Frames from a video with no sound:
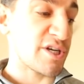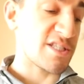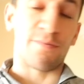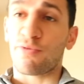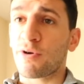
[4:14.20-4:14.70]
drinking
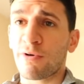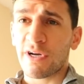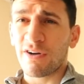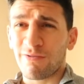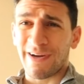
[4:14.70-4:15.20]
some
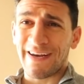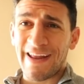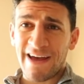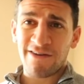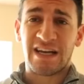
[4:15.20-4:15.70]
pre-workout right
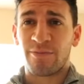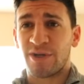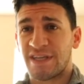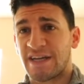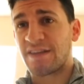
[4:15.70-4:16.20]
now. I'm
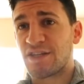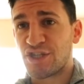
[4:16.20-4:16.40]
about to head to the